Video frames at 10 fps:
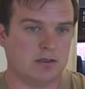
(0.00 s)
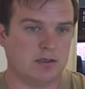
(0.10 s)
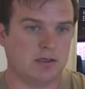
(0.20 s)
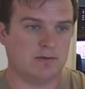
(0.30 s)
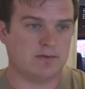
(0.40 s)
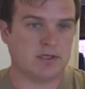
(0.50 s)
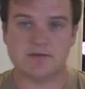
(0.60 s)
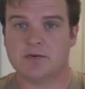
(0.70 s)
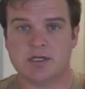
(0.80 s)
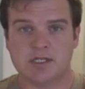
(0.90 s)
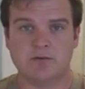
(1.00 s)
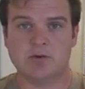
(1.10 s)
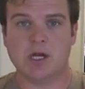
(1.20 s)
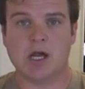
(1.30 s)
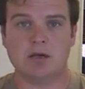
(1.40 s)
if this freaks
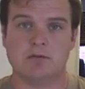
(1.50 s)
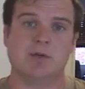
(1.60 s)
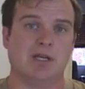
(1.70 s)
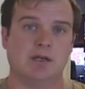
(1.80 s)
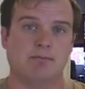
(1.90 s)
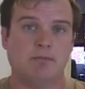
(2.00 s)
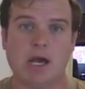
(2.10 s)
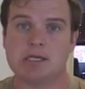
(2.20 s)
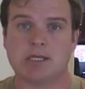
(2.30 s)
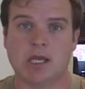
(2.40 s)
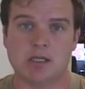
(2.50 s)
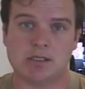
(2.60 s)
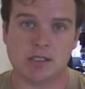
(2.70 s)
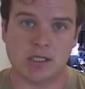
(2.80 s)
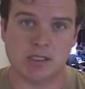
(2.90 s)
everyone out and we get a mass
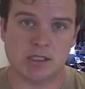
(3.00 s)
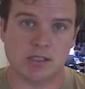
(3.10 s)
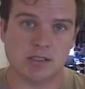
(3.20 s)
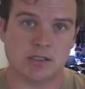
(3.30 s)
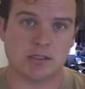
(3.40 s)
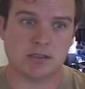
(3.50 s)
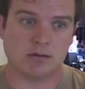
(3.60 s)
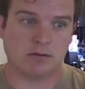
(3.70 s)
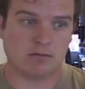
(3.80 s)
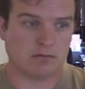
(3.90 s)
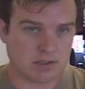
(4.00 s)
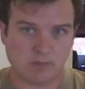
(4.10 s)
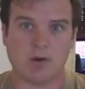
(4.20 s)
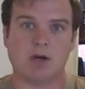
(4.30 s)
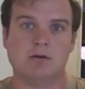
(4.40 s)
cancellations
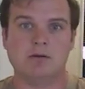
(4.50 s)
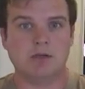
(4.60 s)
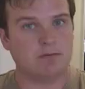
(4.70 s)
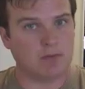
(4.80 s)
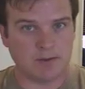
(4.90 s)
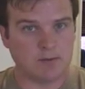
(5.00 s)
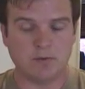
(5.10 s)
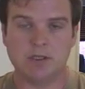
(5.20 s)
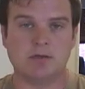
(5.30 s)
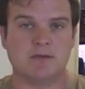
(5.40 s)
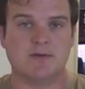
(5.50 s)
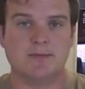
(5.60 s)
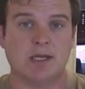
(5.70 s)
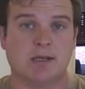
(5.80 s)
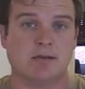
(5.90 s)
tomorrow, then maybe we don't even
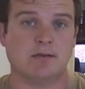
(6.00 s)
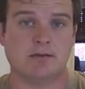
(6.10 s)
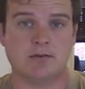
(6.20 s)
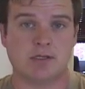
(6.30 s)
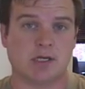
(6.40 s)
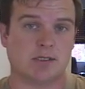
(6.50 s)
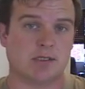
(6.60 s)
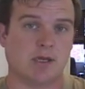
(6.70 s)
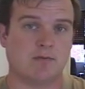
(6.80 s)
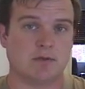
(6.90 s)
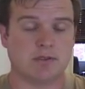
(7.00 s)
make it to 2011.